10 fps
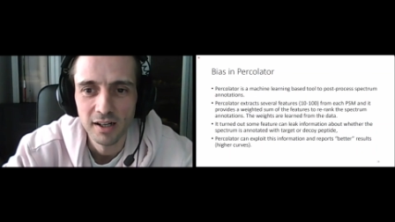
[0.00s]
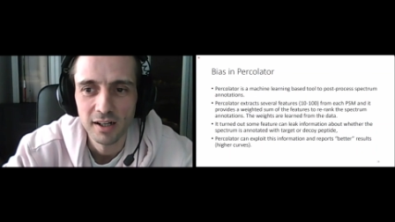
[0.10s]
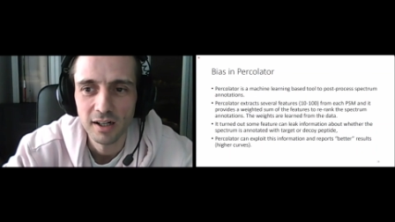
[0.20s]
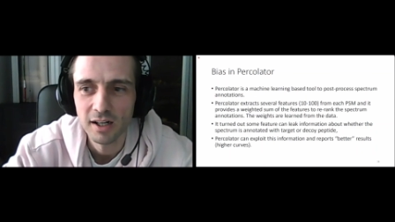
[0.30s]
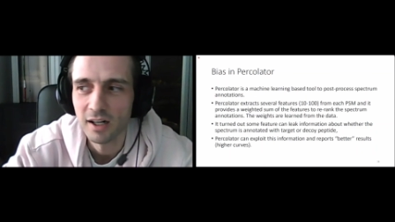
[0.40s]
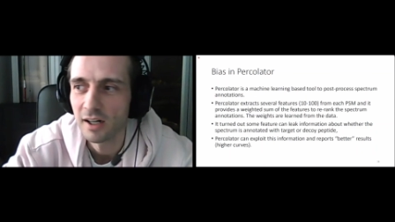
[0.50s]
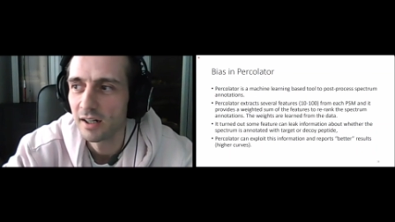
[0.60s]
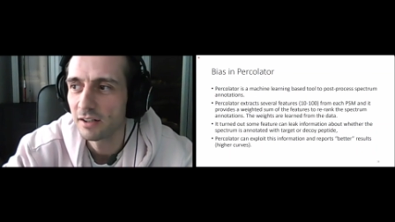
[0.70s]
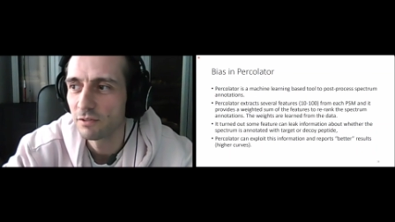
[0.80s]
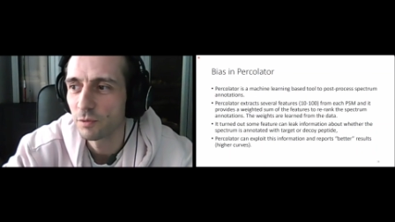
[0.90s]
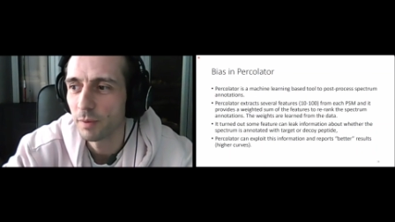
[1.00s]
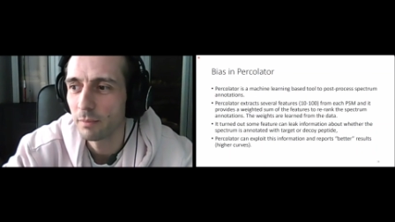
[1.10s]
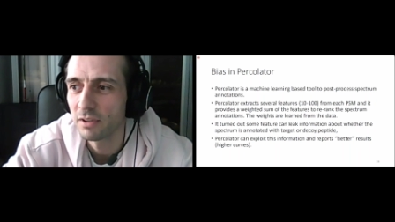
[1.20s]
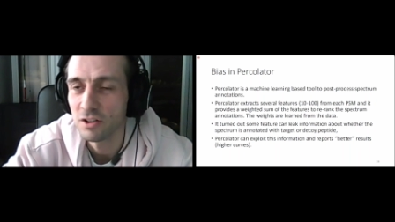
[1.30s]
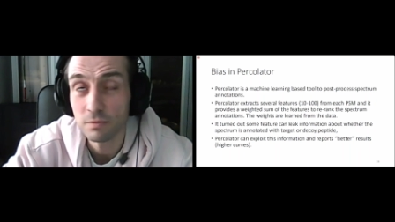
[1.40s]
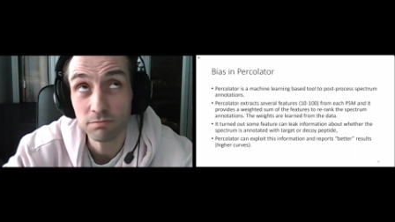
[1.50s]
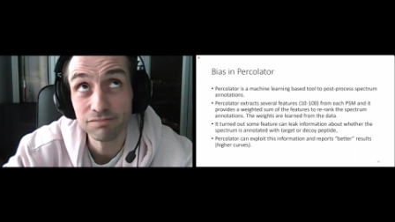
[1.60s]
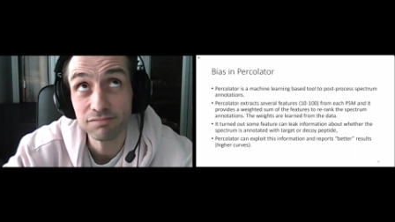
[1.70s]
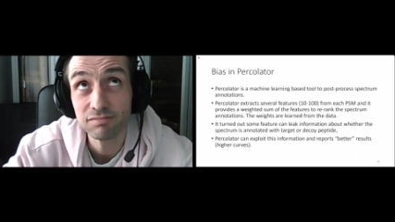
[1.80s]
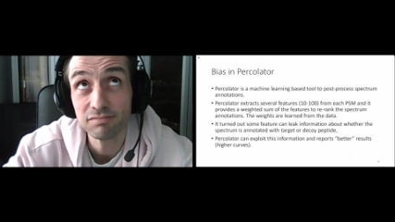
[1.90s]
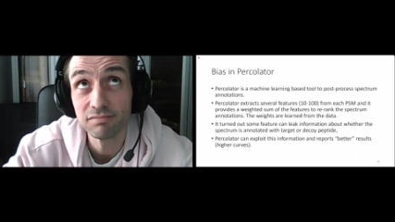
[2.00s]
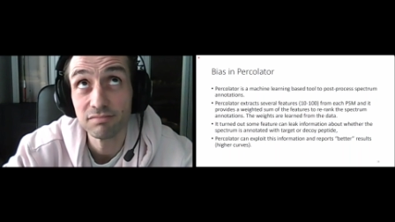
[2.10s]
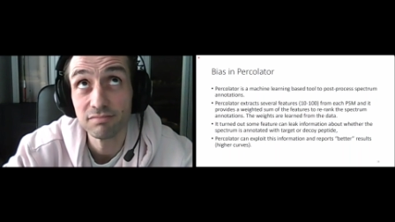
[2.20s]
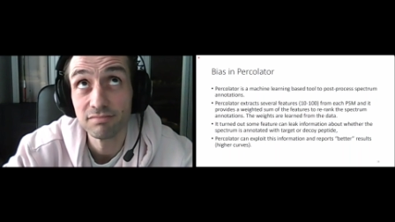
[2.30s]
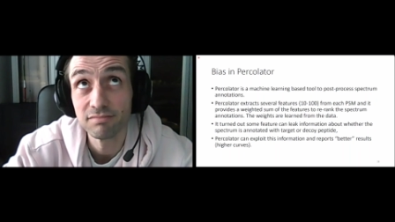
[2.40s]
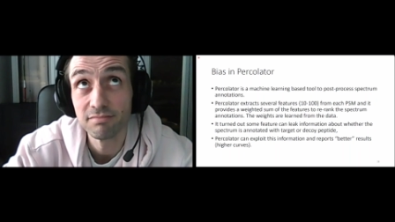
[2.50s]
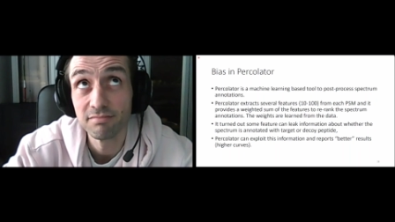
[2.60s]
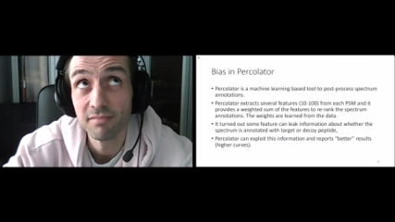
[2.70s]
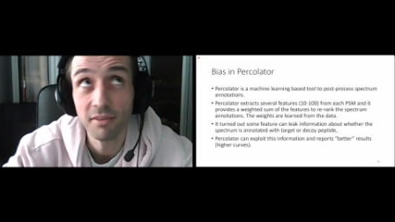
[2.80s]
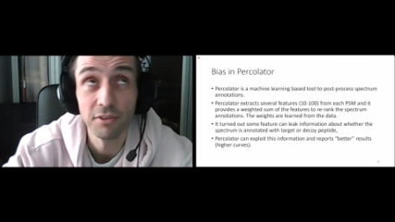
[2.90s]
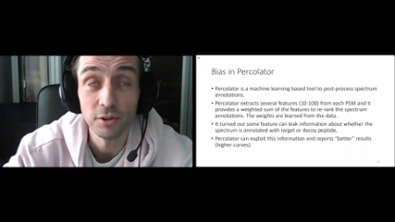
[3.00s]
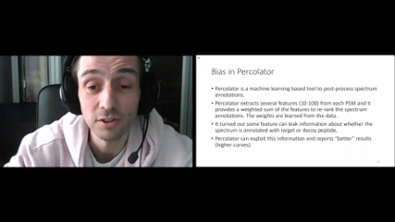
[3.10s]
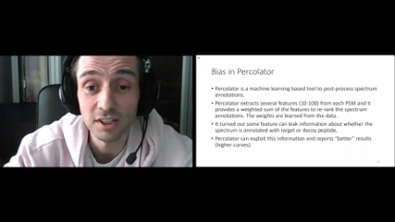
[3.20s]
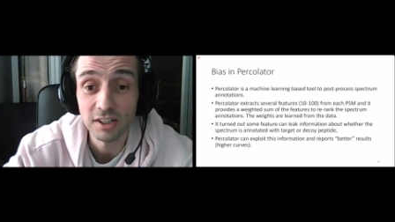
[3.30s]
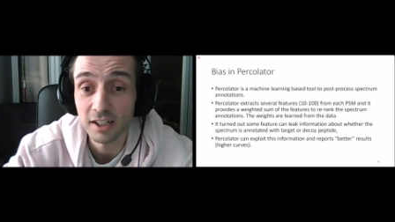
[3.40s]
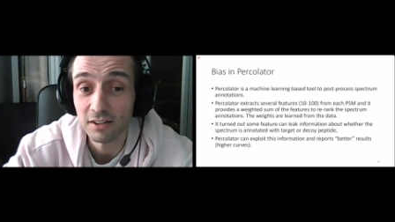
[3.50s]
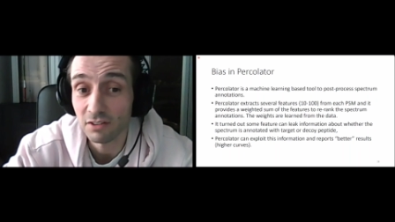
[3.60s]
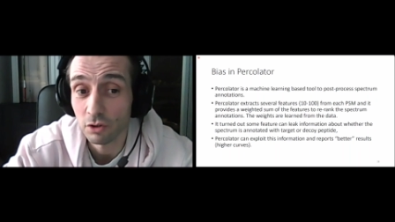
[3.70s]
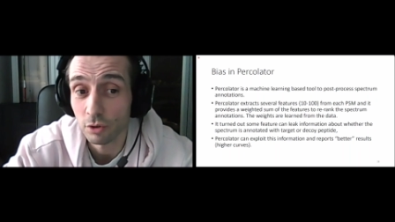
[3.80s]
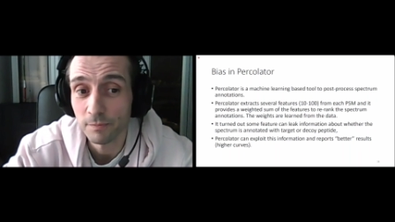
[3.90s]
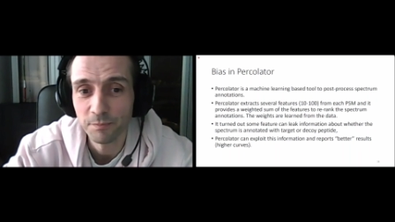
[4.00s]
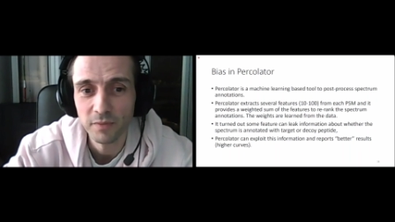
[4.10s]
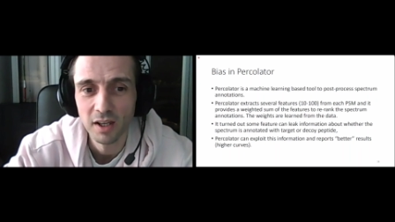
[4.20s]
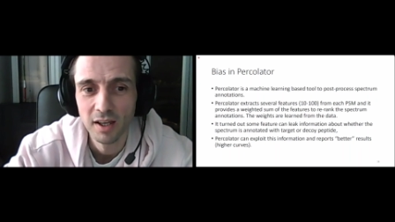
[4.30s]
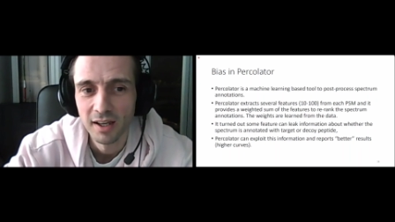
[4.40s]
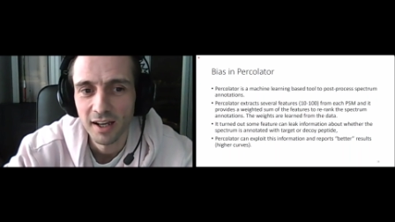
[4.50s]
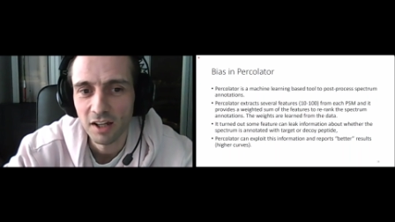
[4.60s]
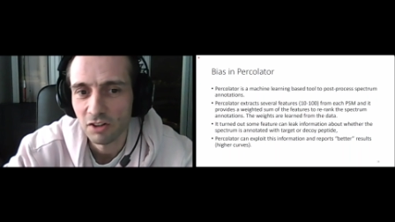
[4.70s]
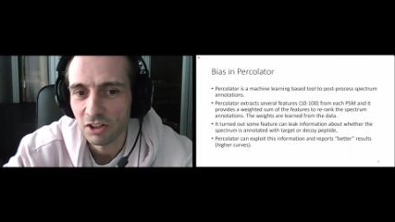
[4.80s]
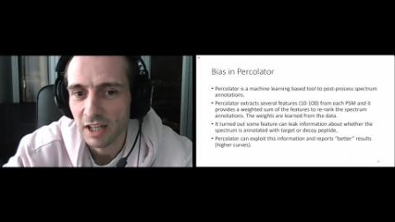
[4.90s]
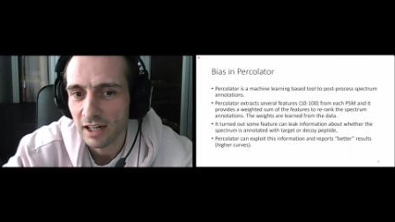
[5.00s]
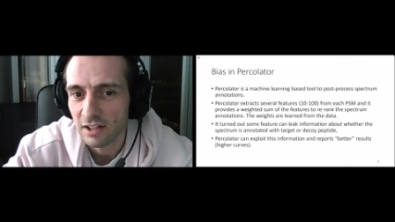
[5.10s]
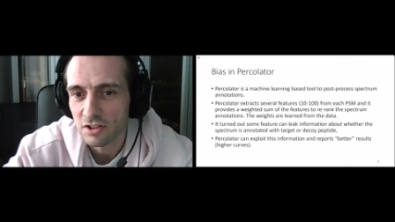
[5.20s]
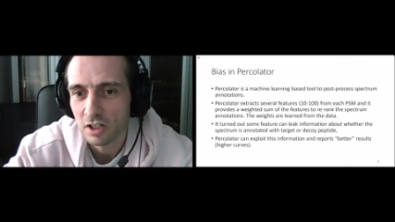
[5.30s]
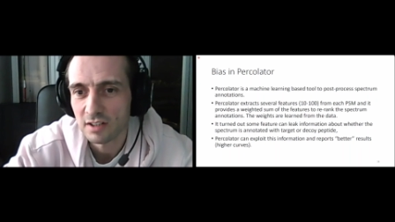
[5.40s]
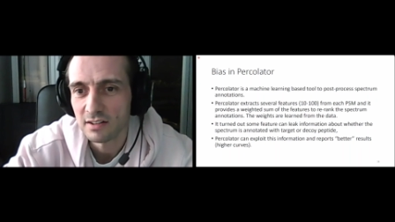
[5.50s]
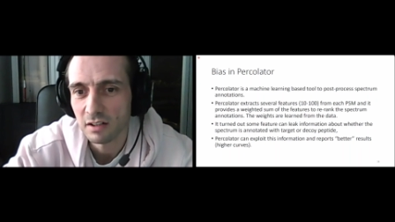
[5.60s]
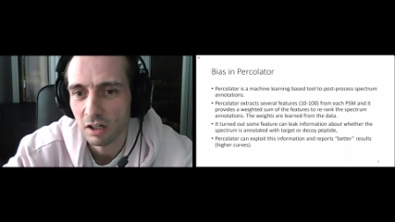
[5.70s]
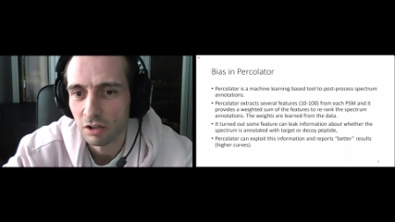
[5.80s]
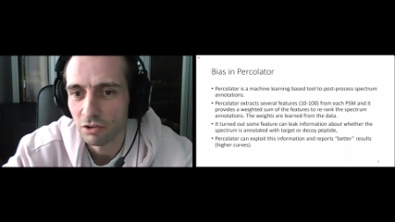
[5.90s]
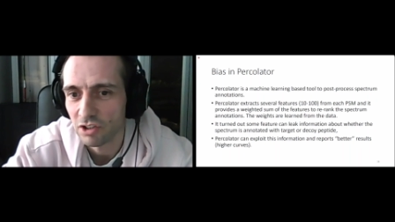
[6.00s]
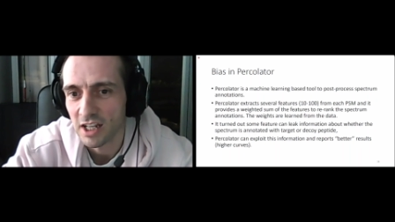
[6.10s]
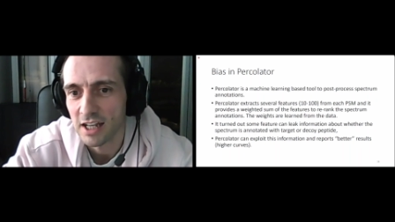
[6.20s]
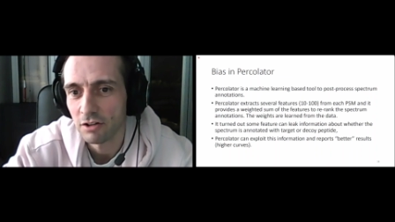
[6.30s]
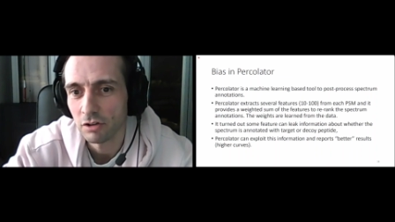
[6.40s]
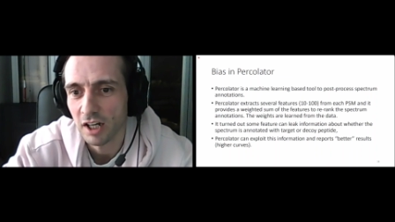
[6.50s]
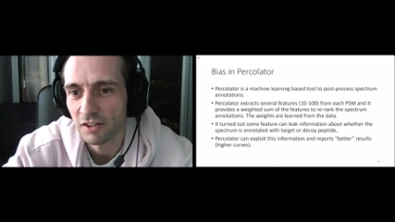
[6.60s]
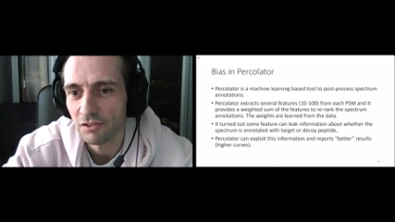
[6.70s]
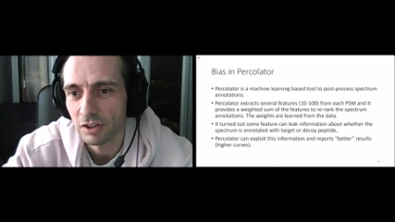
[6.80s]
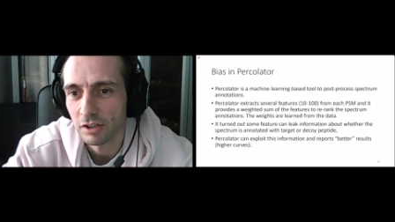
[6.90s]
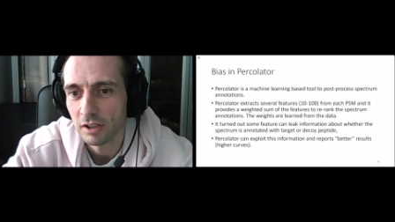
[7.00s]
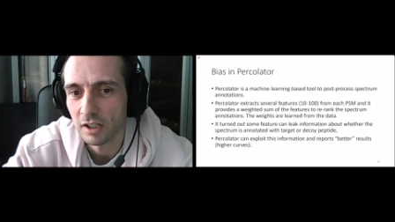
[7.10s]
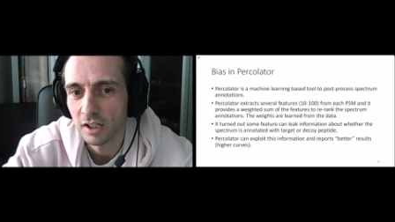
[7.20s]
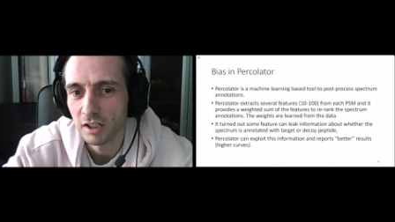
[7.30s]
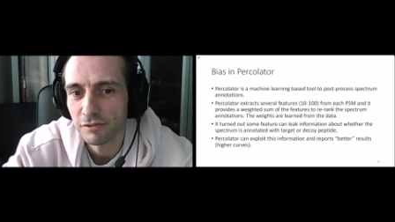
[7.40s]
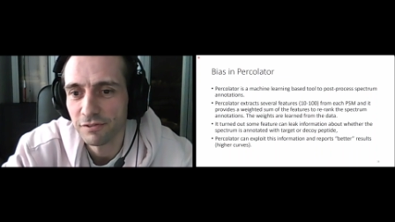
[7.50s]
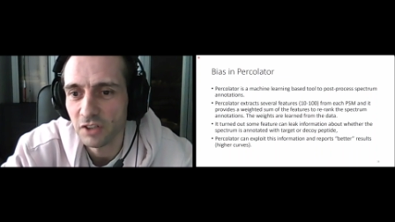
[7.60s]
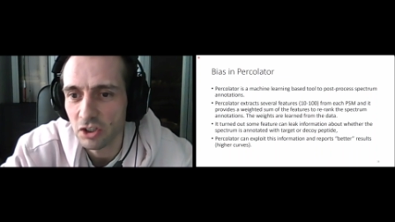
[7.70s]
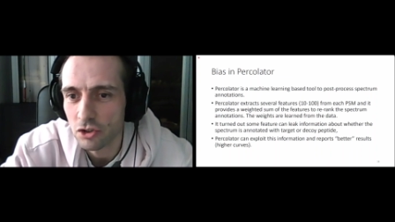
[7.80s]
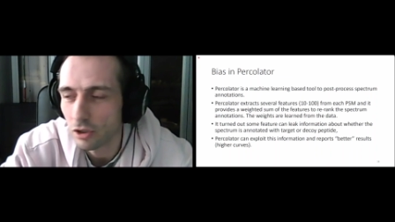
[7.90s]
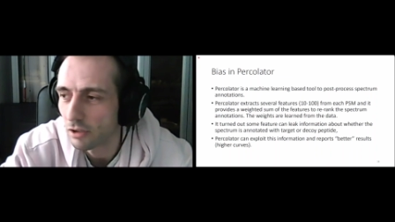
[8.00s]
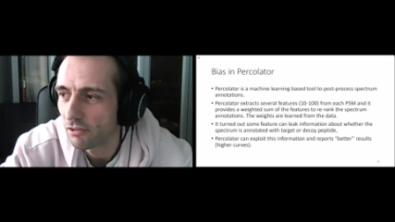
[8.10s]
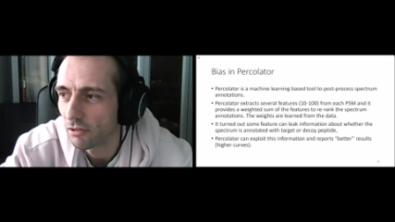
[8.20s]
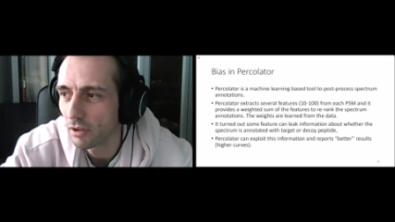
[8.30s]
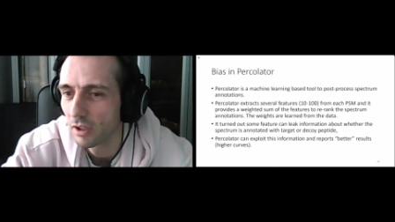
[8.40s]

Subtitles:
It was published 13 years ago, and it extracts around 10 or 100 features